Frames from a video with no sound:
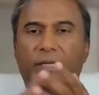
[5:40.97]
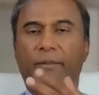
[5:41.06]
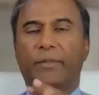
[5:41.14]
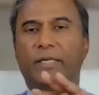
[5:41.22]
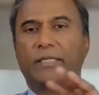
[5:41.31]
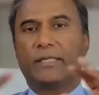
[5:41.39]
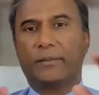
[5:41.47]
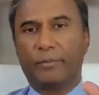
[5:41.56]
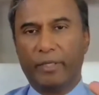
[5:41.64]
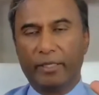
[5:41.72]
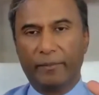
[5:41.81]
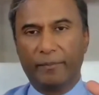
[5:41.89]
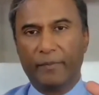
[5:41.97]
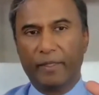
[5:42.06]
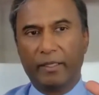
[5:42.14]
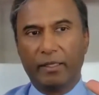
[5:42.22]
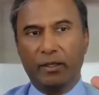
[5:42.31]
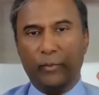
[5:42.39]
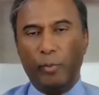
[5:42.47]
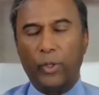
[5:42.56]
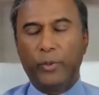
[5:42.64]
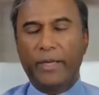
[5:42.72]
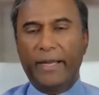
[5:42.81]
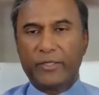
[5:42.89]
MIT, and Brigham, we
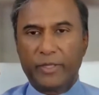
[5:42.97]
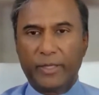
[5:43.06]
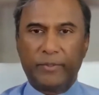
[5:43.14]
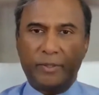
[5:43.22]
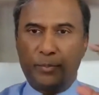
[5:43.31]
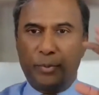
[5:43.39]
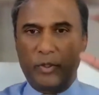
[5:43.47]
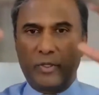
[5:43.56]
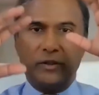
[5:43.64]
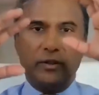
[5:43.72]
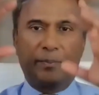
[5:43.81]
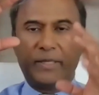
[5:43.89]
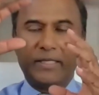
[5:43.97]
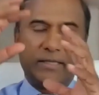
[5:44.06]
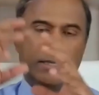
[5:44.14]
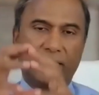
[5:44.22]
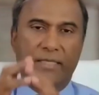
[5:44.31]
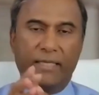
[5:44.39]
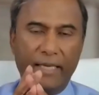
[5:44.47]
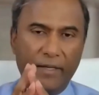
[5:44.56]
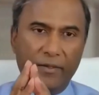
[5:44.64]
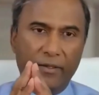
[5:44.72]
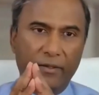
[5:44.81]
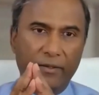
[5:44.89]
were actually able to put all the pieces
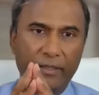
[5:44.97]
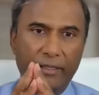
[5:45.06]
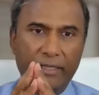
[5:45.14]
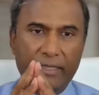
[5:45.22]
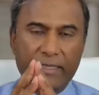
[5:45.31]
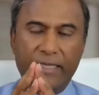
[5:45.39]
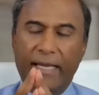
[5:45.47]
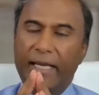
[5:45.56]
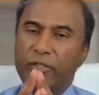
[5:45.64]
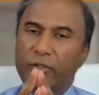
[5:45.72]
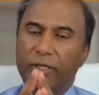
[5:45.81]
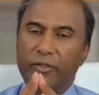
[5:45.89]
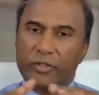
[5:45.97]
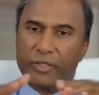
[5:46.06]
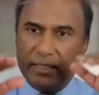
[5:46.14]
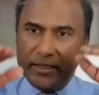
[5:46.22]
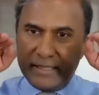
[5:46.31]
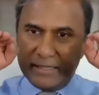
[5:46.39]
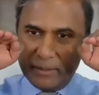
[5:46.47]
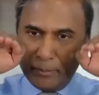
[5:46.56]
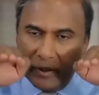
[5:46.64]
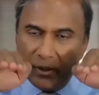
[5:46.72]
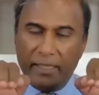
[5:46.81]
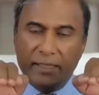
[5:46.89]
together to actually understand at the
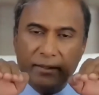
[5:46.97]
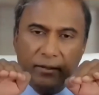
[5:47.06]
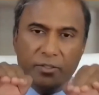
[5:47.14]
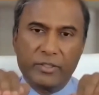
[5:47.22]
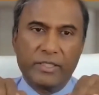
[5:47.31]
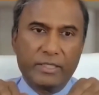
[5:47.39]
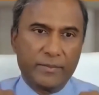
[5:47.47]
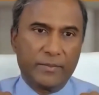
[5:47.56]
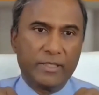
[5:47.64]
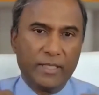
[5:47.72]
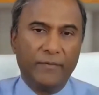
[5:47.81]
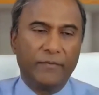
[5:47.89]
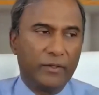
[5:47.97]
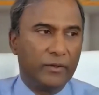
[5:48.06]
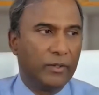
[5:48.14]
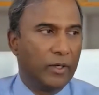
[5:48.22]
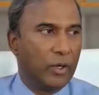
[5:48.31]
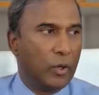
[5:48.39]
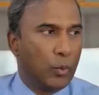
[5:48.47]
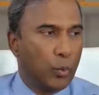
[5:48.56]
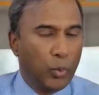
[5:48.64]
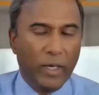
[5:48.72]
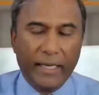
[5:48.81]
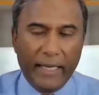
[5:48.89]
molecular systems level
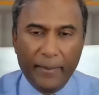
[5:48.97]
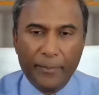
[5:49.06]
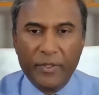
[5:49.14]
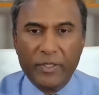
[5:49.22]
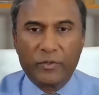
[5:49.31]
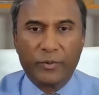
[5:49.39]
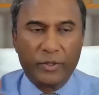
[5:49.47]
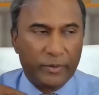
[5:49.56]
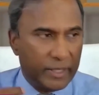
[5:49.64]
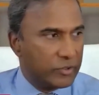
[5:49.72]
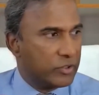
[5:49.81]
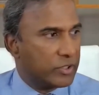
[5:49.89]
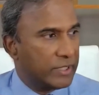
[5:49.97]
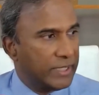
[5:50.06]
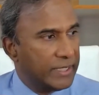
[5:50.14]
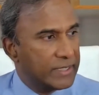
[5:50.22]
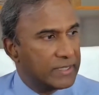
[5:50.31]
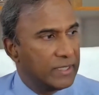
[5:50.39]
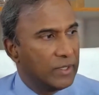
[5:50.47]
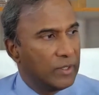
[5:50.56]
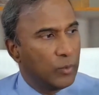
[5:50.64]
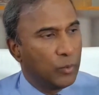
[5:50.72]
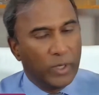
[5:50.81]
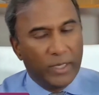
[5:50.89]
what happens when you exercise,
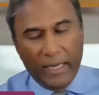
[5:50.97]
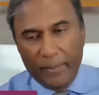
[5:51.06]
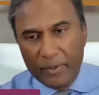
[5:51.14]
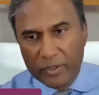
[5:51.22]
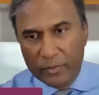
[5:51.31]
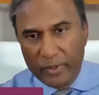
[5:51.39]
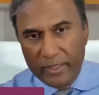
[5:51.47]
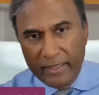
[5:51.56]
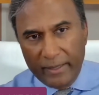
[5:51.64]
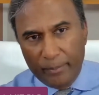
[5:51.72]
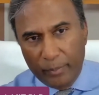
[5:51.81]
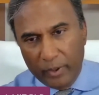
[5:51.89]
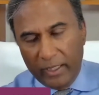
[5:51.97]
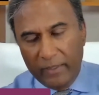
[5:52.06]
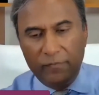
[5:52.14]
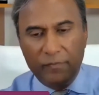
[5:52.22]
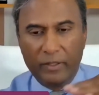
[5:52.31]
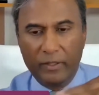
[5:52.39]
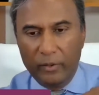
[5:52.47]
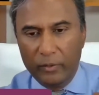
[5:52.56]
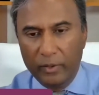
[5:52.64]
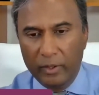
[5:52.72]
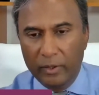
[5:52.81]
what happens when that blood flow